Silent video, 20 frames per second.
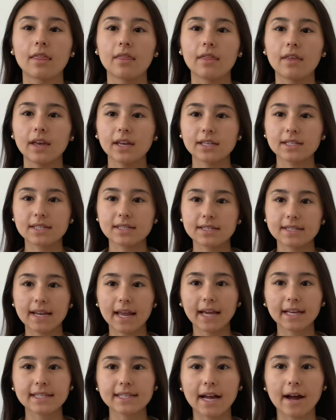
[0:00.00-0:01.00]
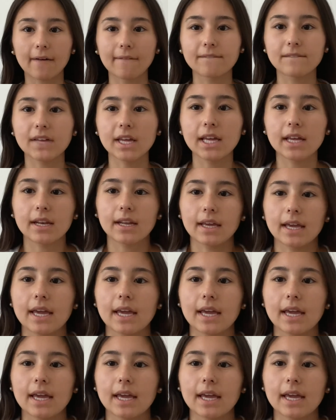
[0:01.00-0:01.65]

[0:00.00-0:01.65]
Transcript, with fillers: this next outfit